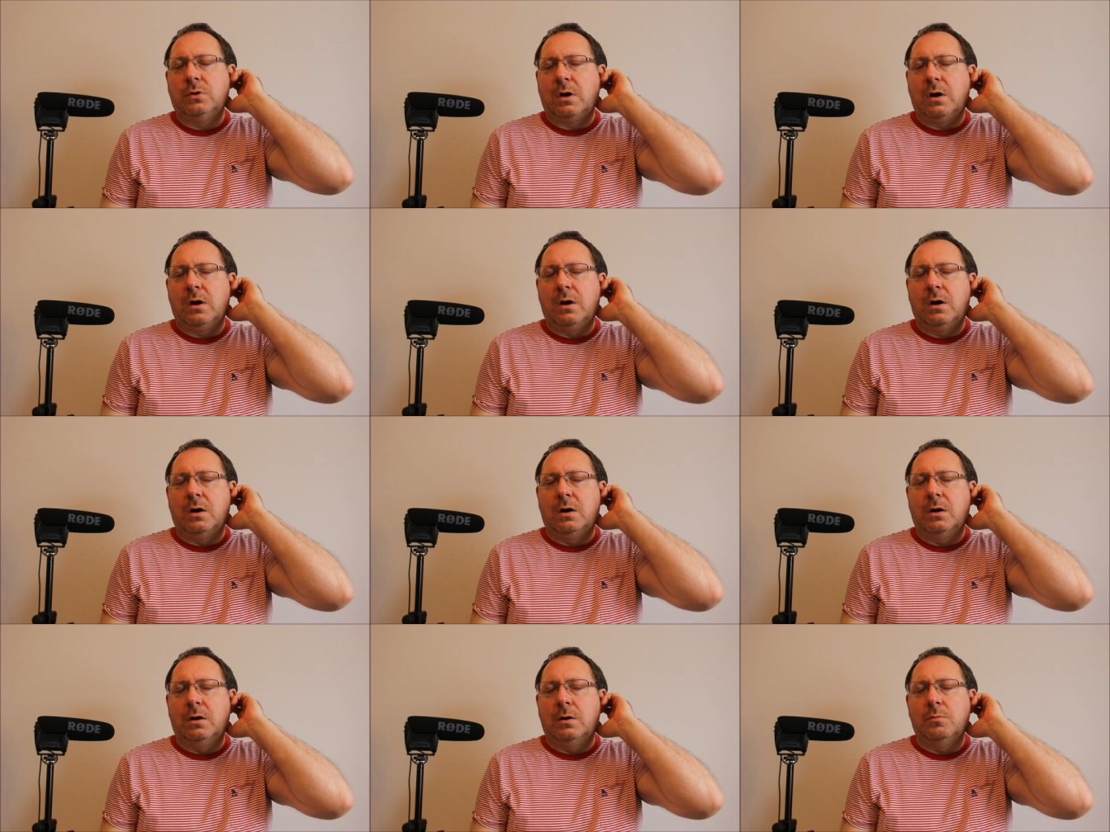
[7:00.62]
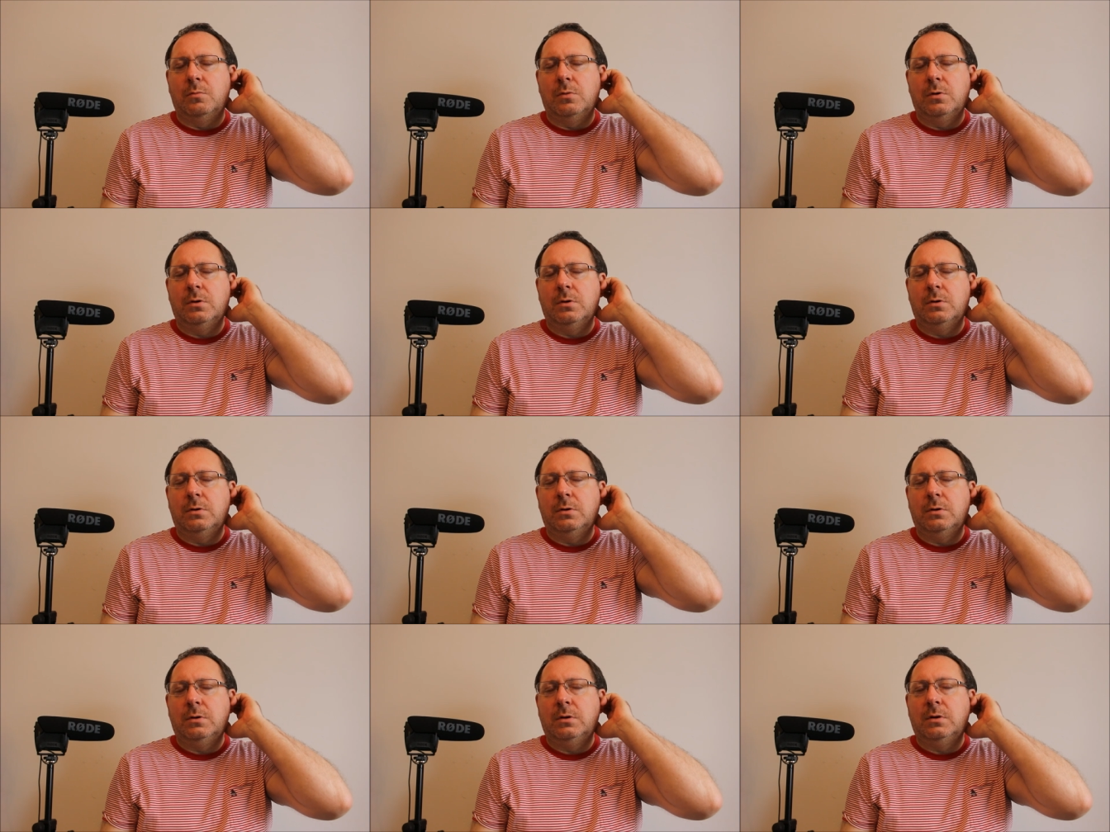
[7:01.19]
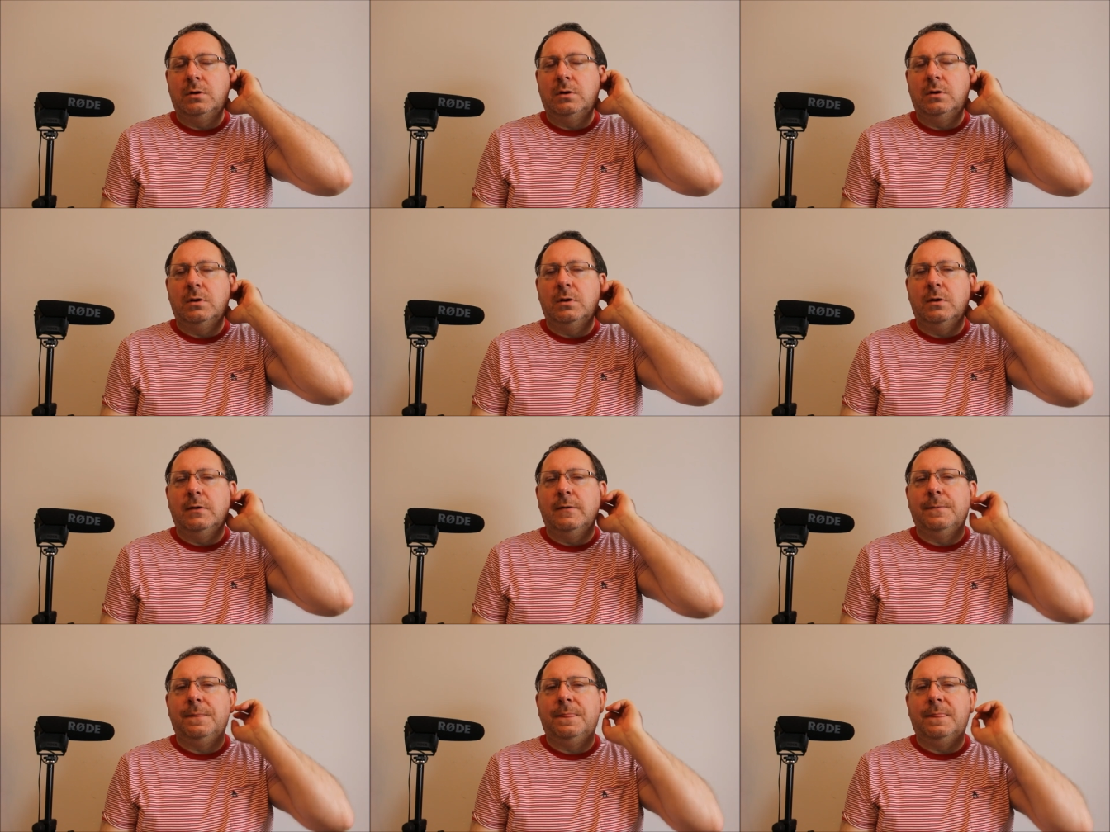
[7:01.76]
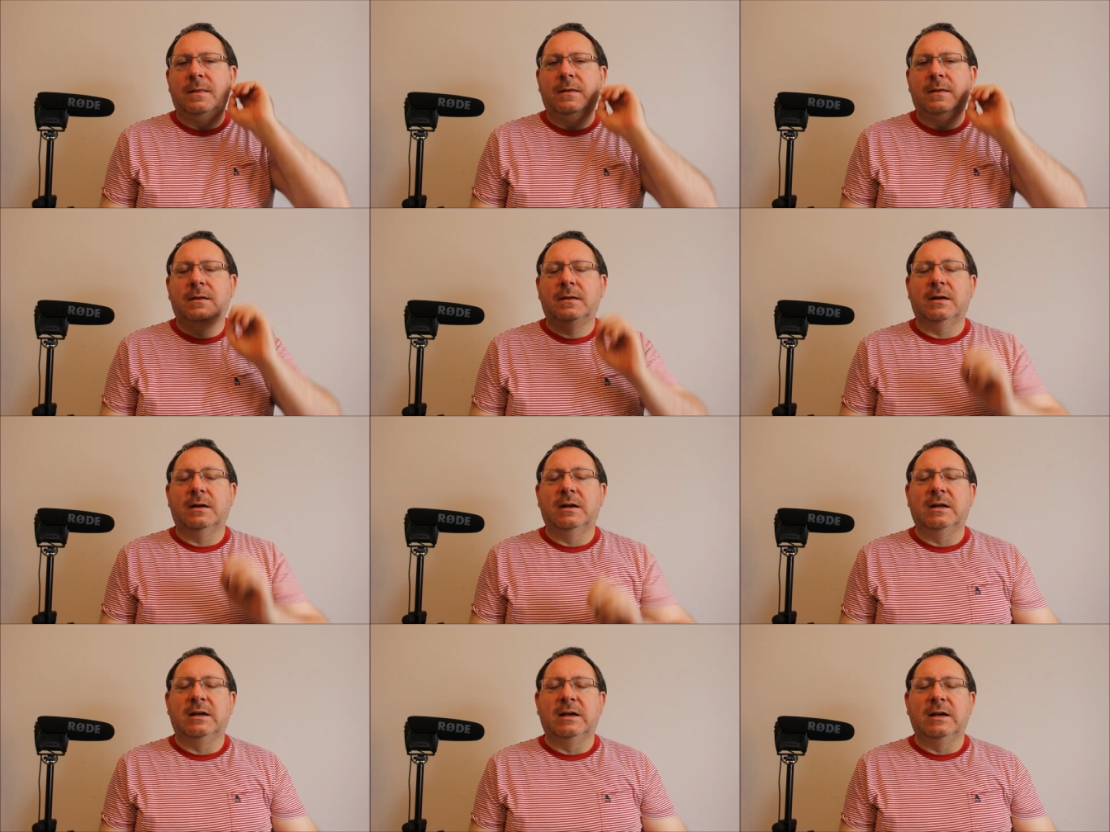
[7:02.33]
calm.
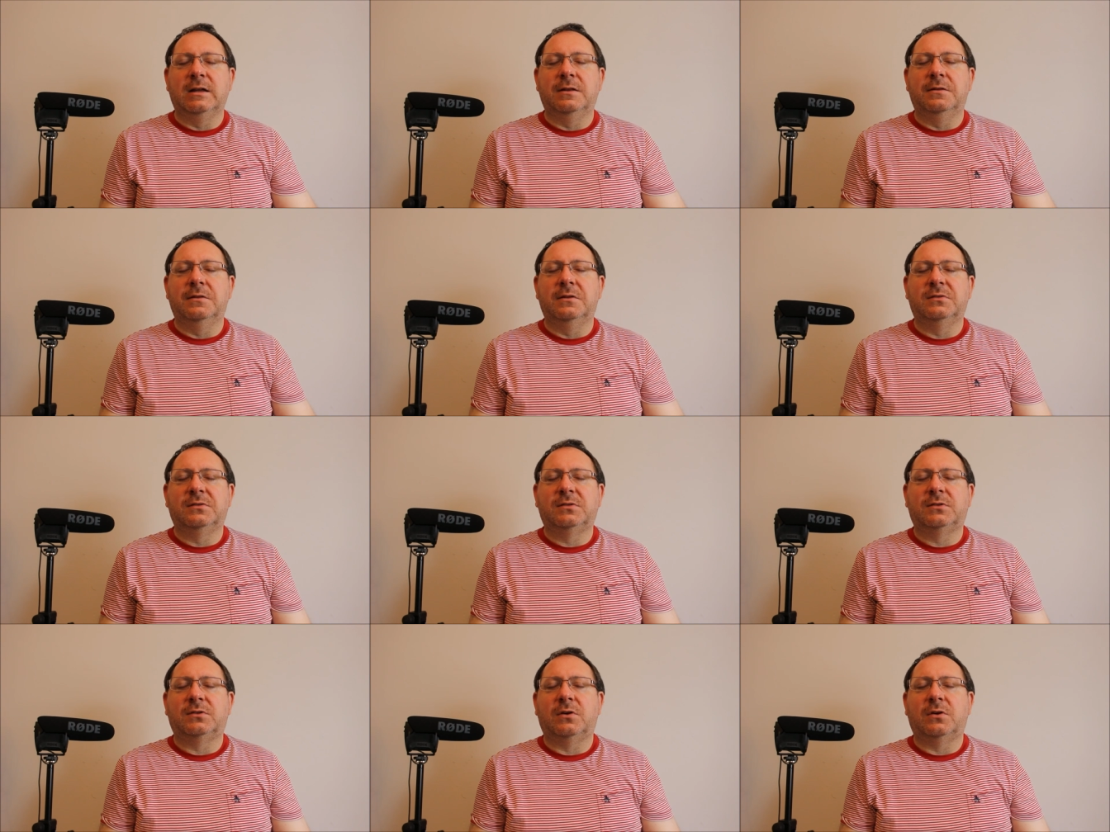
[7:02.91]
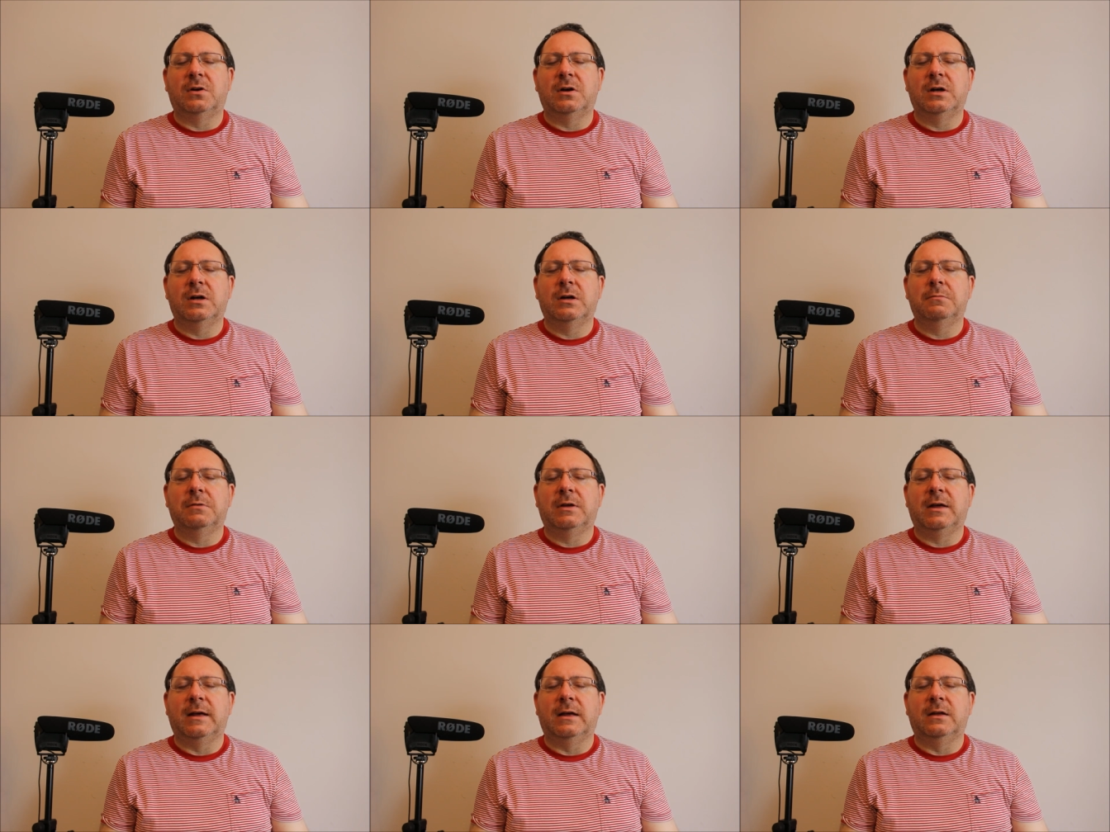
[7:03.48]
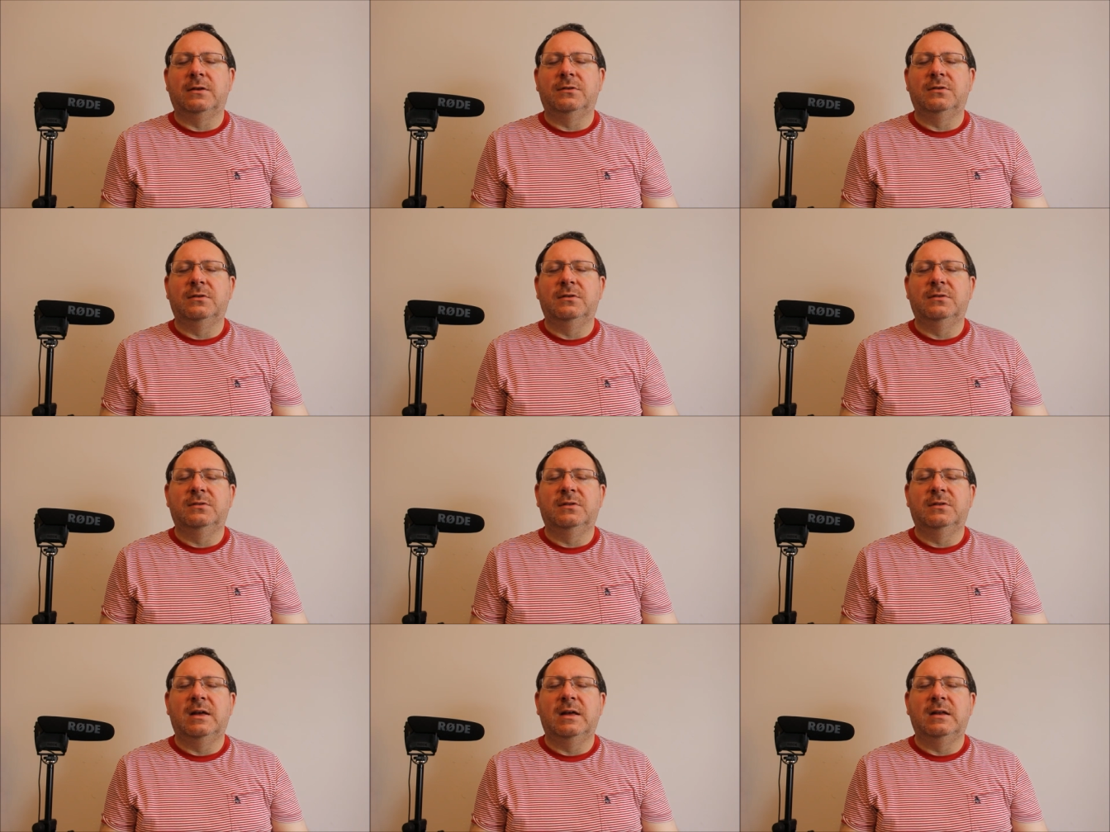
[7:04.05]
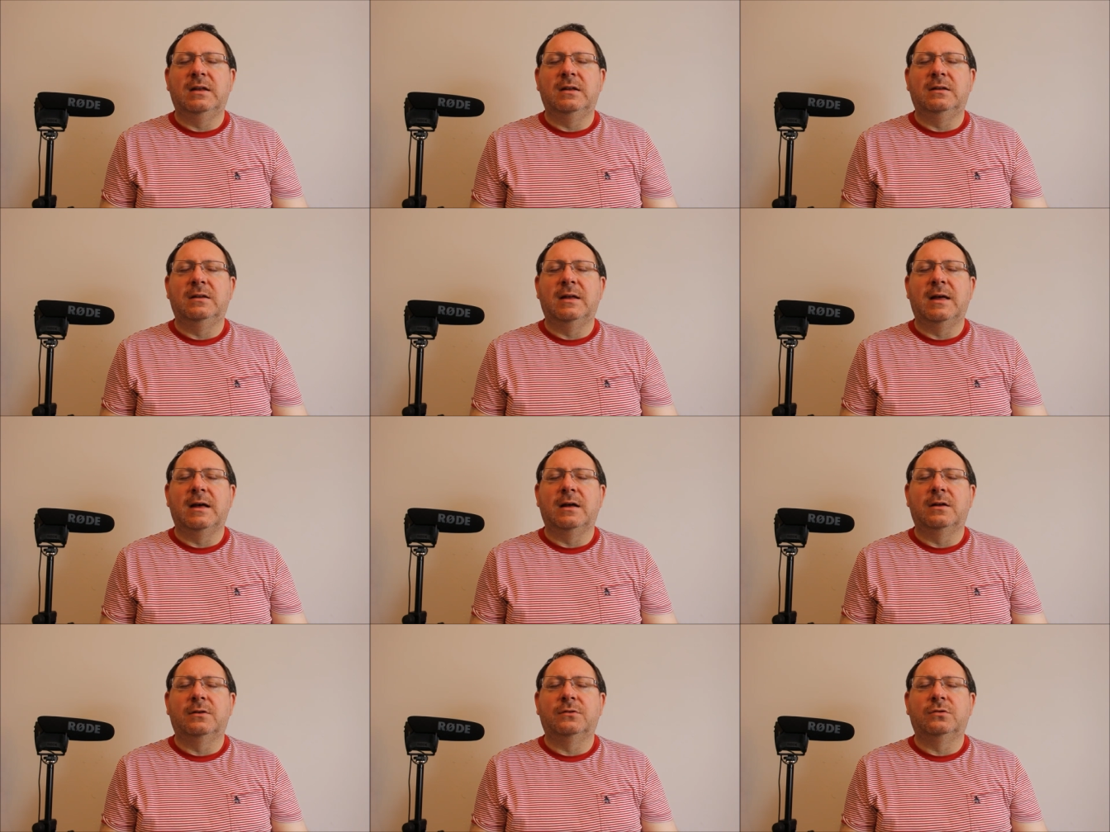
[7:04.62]
And again, this time, counting 10
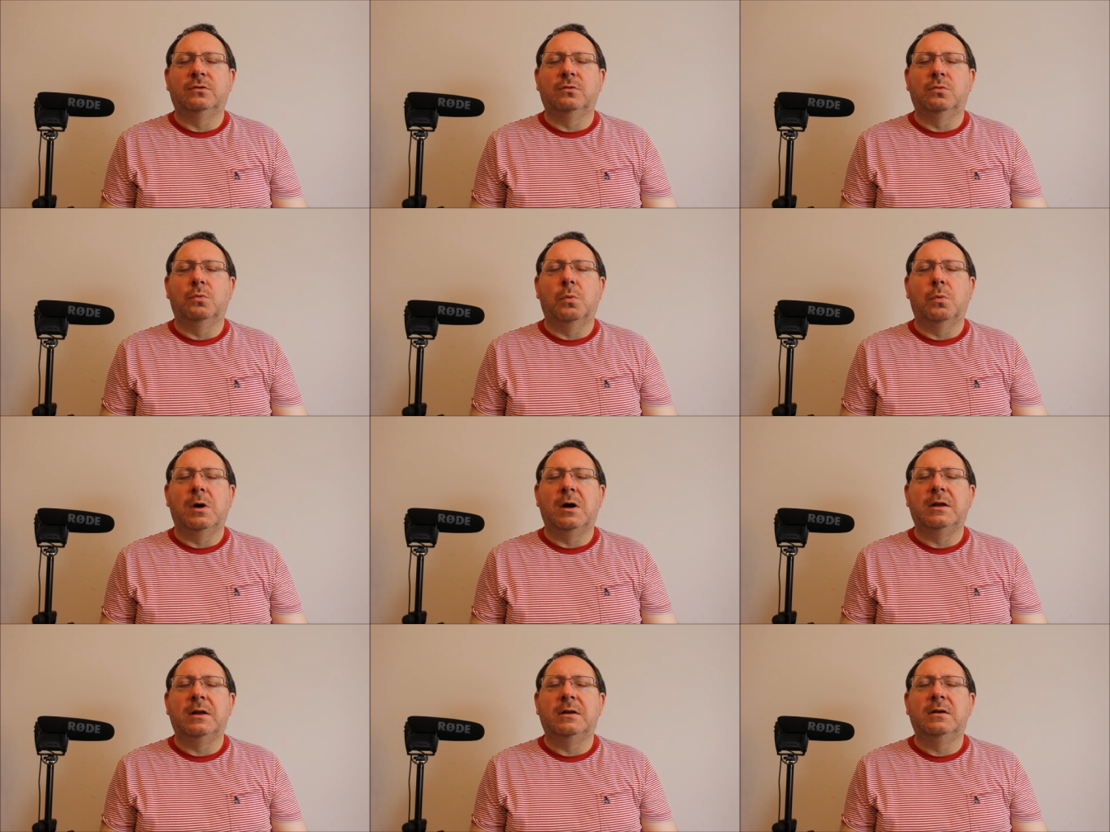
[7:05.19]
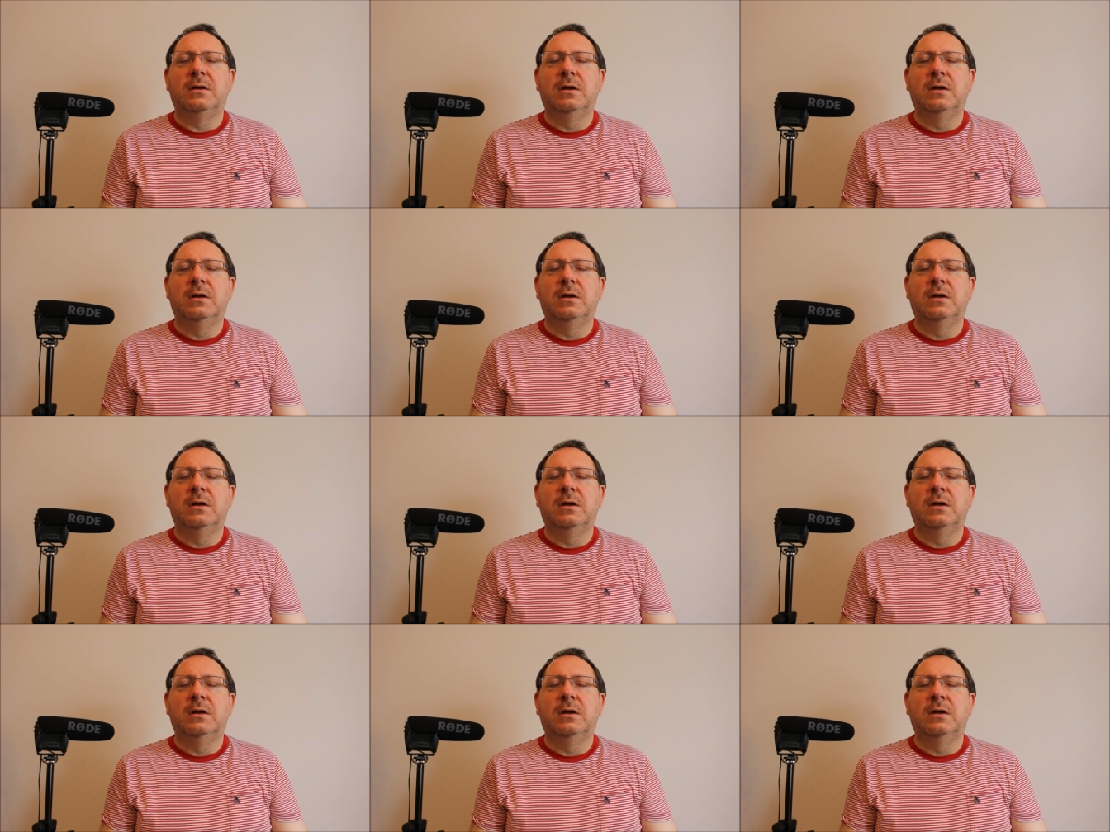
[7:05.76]
down to 1,